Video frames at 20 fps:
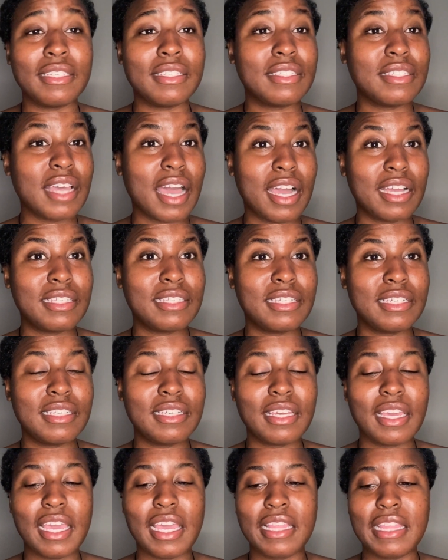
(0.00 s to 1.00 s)
is toxic.
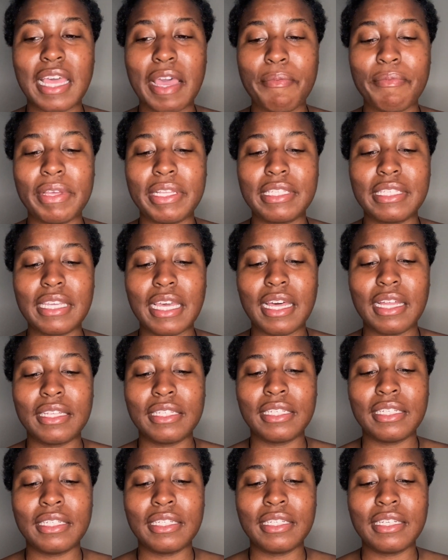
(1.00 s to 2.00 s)
And that
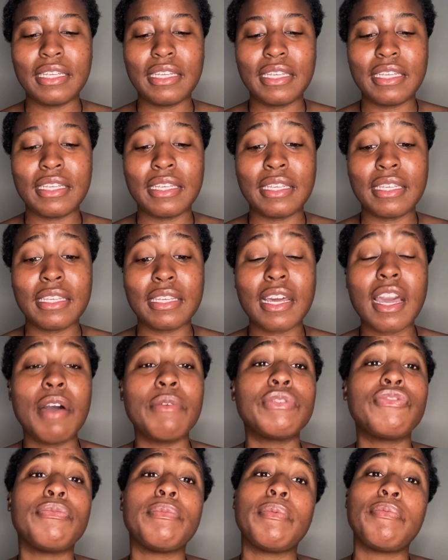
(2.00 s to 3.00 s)
mentality, it
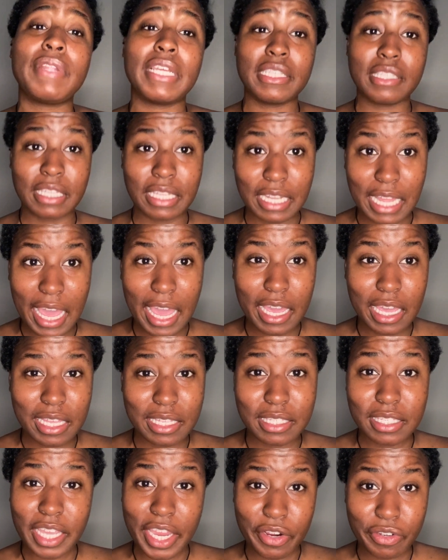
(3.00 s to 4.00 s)
comes from a place of lack and
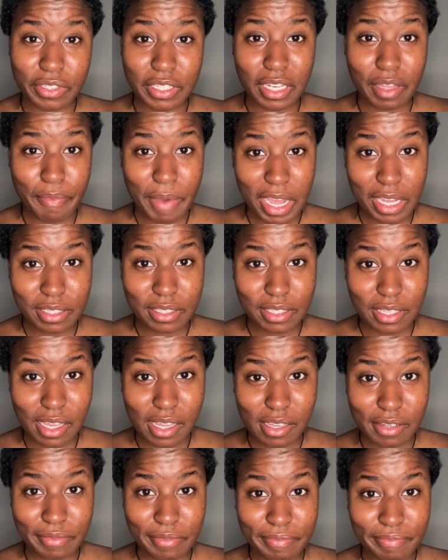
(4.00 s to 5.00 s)
scarcity mindset.